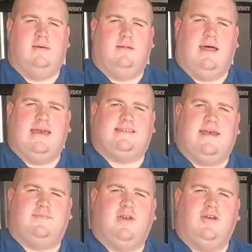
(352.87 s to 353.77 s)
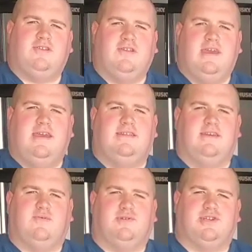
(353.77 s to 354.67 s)
Last step's also the
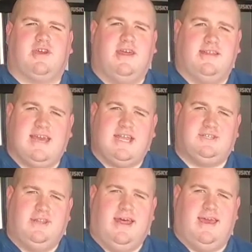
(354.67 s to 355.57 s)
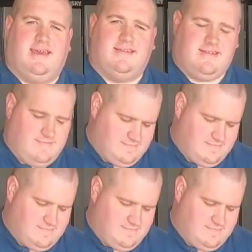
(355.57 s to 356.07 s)
easiest. We're just gonna attach the legs.